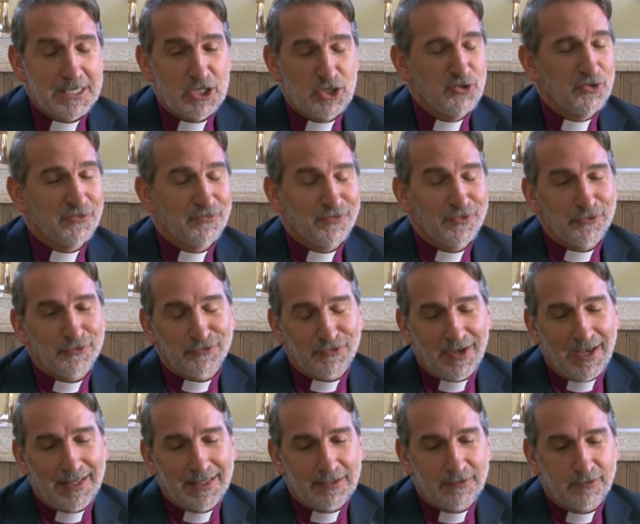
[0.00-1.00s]
you could feel
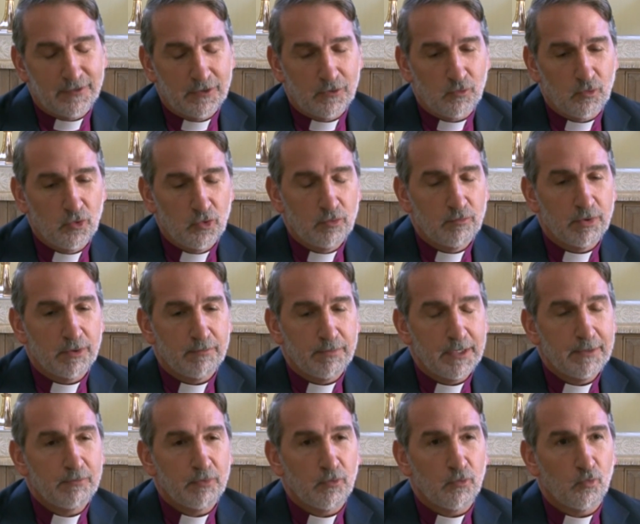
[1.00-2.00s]
silence in the room, but
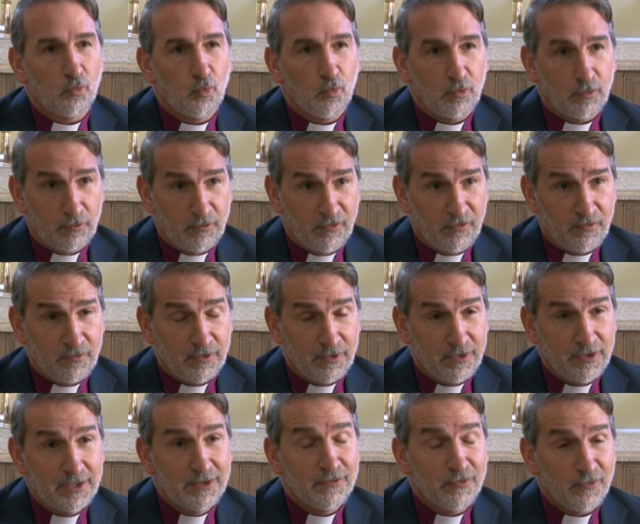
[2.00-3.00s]
people
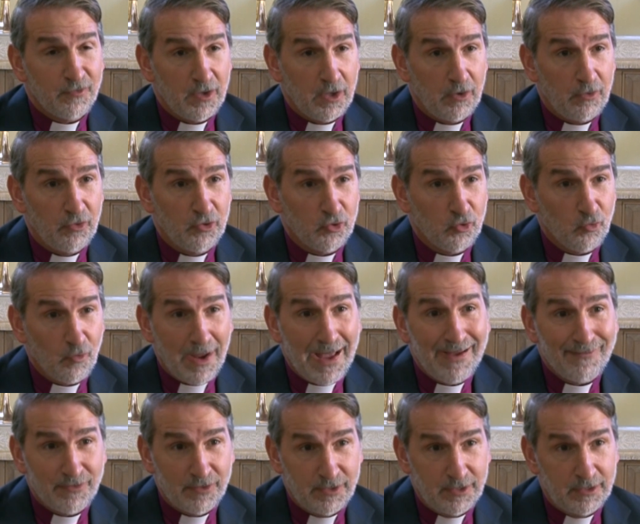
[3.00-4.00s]
then felt the
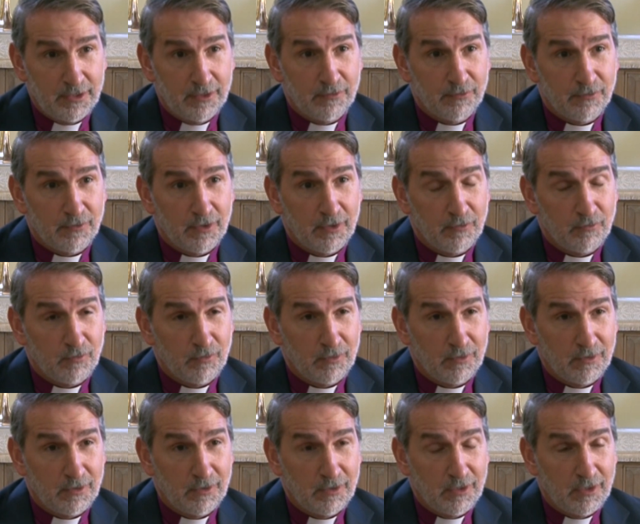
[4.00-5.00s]
gravity of
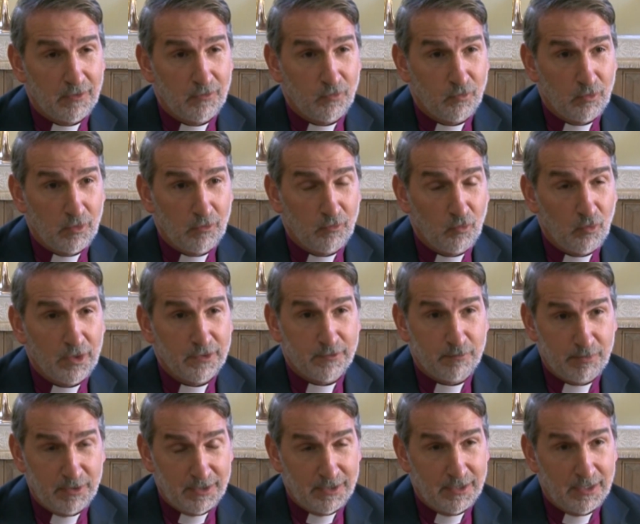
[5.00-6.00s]

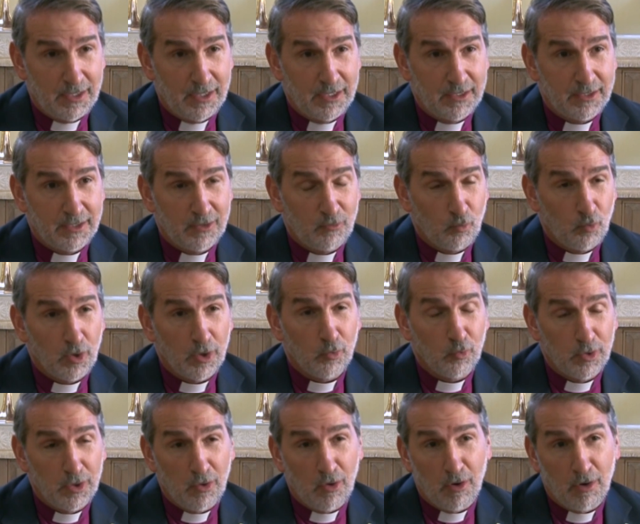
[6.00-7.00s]
what's been done and where
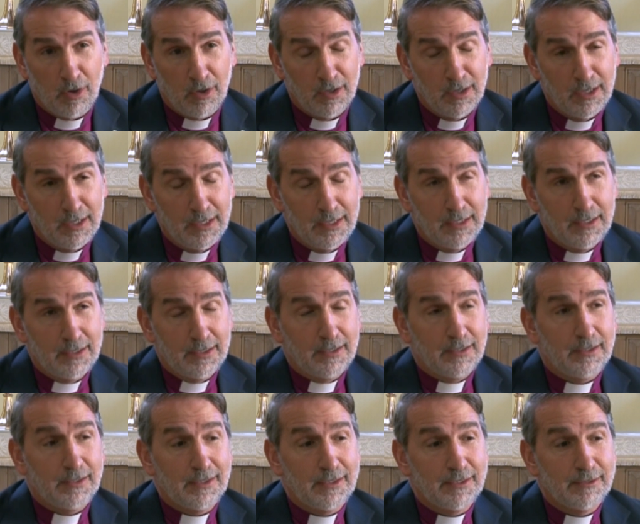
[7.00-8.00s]
we are.
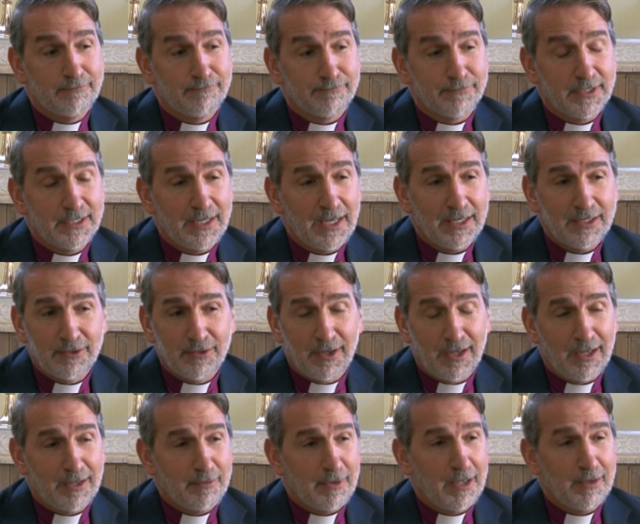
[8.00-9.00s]
And
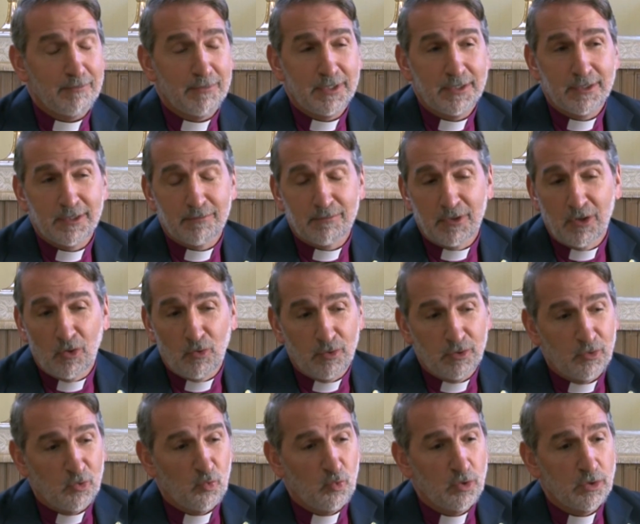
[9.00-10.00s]
I mean them no
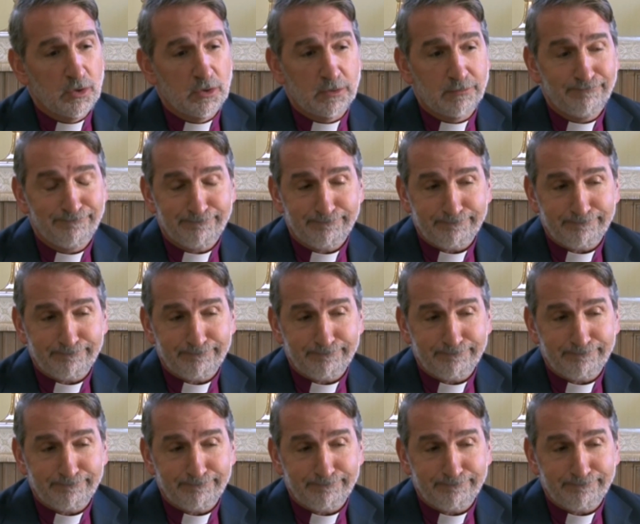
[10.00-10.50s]
ill will.